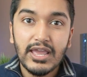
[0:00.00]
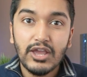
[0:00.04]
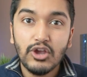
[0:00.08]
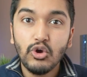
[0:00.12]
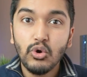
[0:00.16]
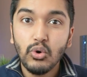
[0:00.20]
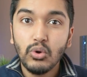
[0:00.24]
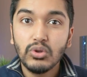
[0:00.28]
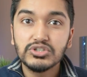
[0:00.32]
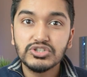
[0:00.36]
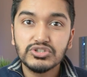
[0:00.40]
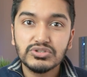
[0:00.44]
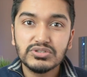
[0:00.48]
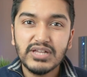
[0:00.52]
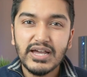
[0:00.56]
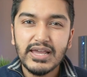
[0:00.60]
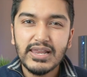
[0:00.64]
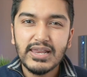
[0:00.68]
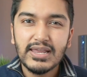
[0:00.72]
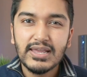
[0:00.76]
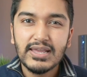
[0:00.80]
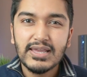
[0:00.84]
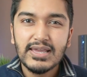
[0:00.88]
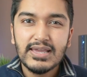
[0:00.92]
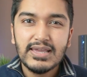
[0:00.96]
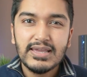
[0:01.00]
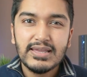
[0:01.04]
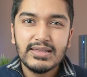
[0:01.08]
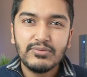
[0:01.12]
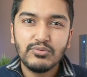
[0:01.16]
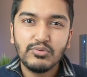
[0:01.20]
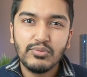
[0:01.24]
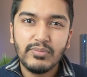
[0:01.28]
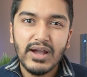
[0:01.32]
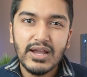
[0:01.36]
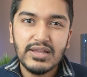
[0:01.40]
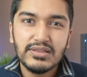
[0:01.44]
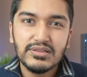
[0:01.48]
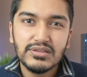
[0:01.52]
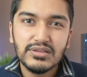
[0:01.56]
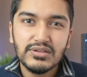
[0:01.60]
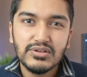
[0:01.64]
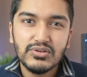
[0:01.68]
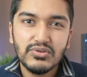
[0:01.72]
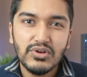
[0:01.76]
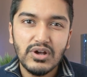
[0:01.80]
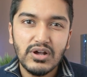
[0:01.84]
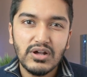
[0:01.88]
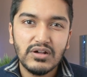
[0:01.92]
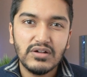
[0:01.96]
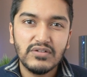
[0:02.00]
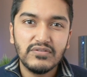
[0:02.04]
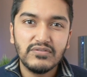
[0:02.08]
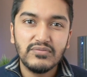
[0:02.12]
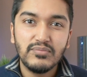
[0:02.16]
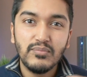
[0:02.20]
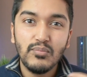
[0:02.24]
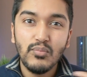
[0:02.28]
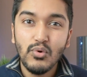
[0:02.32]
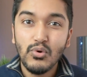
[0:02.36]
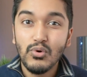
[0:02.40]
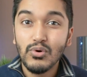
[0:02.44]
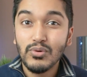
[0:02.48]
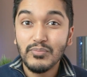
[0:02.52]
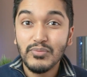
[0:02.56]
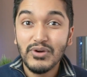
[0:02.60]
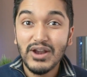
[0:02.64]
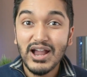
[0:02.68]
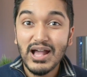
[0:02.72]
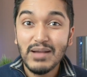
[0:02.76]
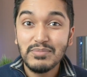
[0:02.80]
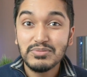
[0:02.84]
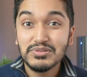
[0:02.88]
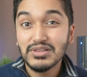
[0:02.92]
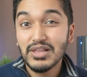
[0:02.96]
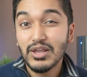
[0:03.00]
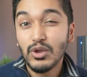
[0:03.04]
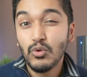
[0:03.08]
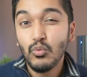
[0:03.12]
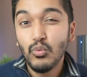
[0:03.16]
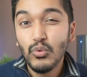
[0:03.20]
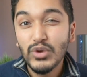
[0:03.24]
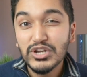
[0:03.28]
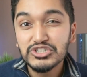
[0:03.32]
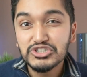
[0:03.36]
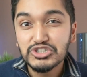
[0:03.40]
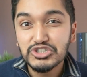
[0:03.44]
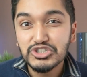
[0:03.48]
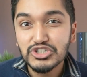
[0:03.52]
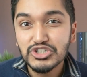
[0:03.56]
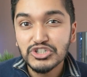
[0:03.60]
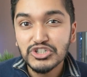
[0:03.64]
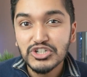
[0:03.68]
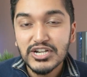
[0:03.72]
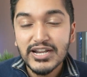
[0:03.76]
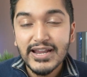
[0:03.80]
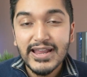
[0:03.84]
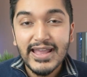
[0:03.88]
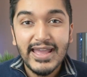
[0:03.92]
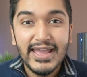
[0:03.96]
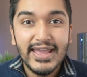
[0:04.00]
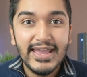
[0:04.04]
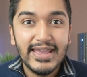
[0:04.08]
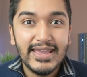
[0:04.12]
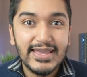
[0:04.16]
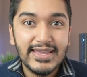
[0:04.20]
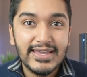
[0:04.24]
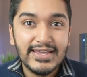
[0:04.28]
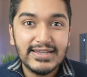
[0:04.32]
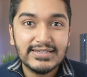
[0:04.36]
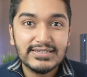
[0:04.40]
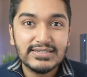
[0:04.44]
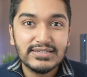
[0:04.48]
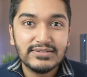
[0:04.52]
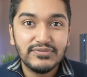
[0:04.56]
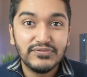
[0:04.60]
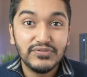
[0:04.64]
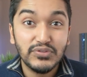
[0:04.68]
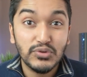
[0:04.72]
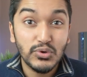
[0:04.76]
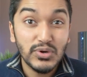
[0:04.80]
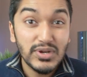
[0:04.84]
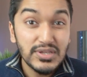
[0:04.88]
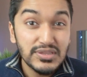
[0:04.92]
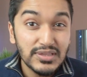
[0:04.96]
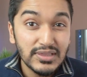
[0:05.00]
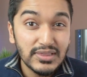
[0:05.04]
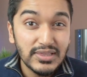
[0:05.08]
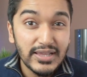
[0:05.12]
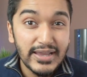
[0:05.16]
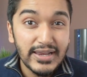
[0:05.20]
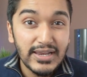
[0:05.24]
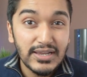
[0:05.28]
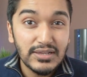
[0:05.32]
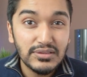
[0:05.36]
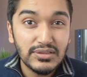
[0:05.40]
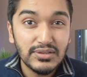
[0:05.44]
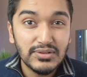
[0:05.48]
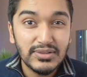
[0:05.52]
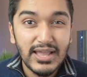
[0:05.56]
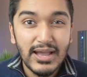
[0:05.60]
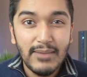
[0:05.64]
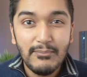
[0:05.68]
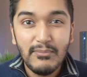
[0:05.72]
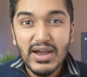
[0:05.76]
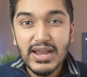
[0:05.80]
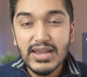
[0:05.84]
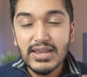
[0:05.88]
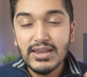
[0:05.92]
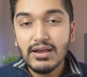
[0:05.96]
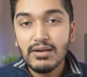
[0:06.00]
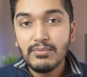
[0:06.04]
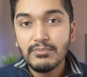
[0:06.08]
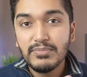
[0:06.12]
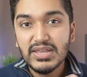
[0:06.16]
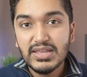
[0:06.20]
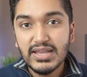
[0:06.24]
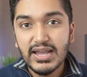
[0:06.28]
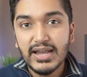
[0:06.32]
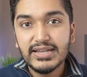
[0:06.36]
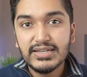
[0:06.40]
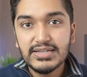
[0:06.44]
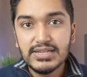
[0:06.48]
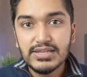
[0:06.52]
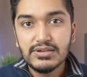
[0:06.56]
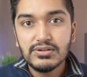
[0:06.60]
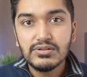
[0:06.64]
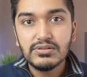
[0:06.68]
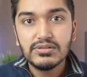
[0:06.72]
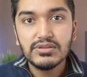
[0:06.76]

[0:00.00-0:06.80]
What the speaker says: colder lighting reminds you of more perhaps like winter and fluorescent lighting, so that might not be ideal.